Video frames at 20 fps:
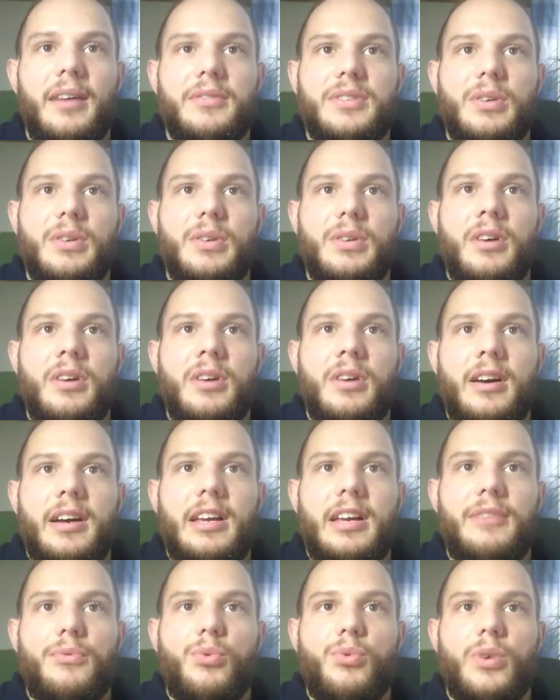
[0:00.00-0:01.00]
So
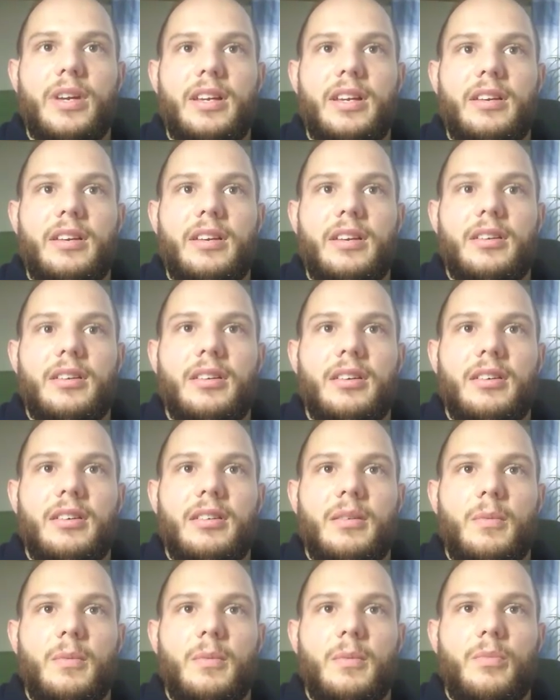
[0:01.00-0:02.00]
if we
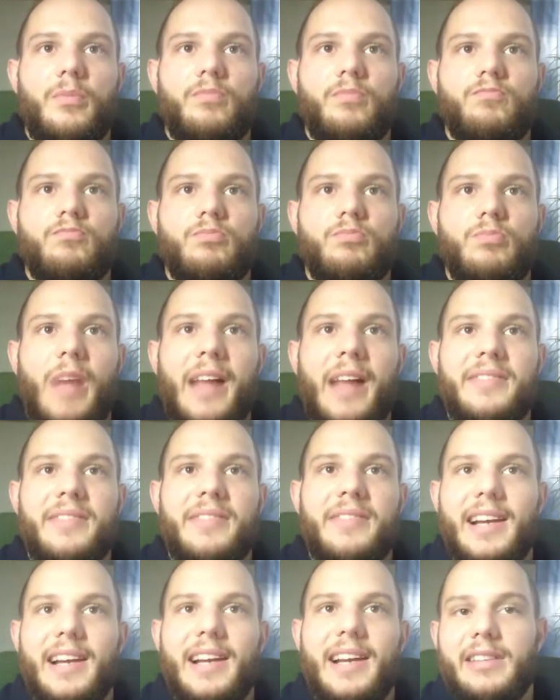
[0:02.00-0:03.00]

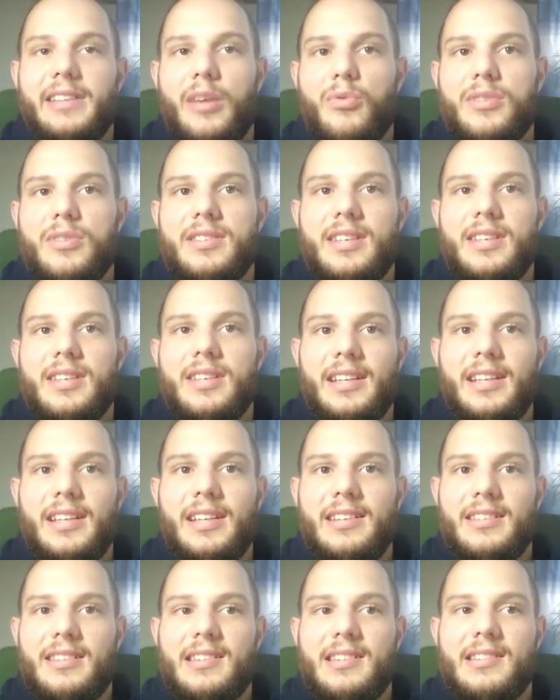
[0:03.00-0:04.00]
unselected everything, then
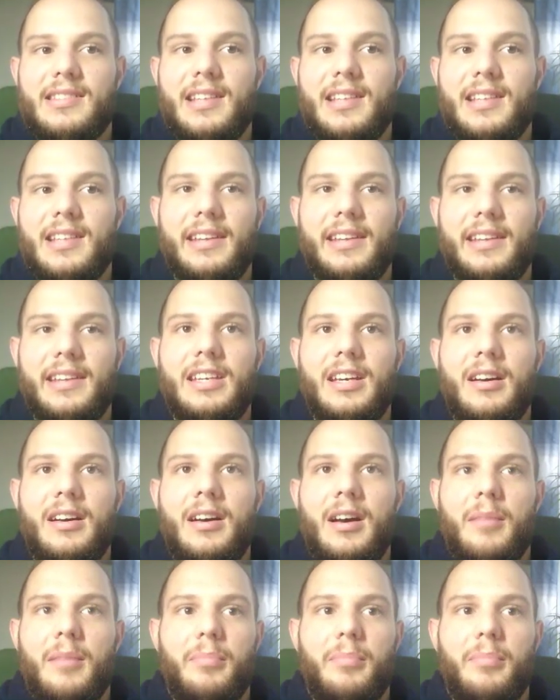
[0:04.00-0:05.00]
this is still here,
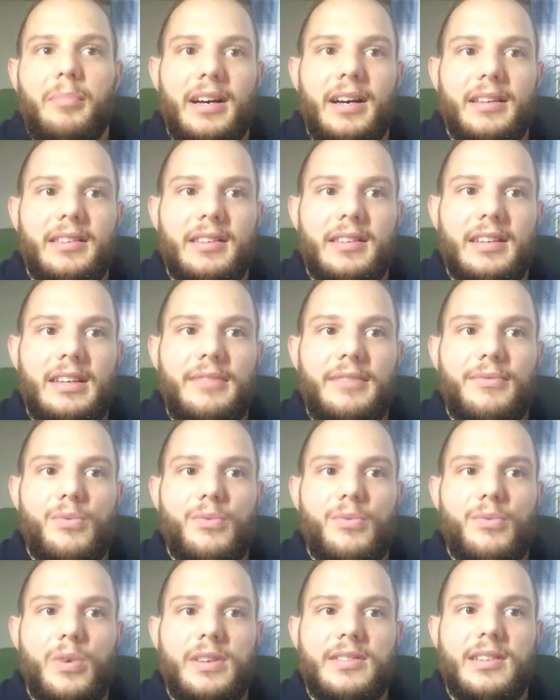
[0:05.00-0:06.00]
but if
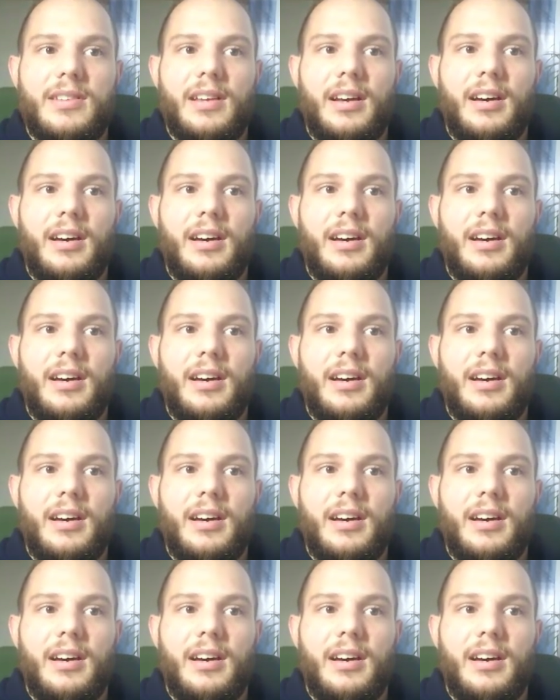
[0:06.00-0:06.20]
we